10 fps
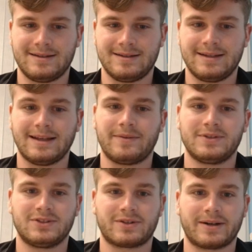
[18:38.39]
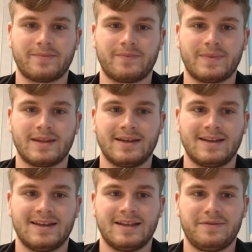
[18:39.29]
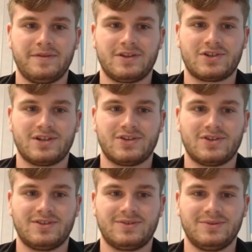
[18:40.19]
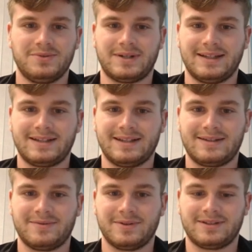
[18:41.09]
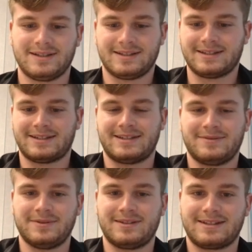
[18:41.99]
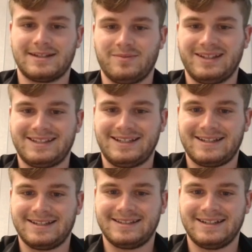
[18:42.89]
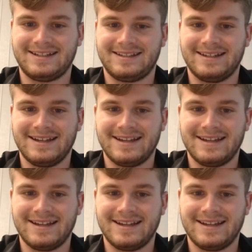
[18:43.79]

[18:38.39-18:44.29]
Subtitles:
Yeah, sorry. If we change this to 200, what can be seen is that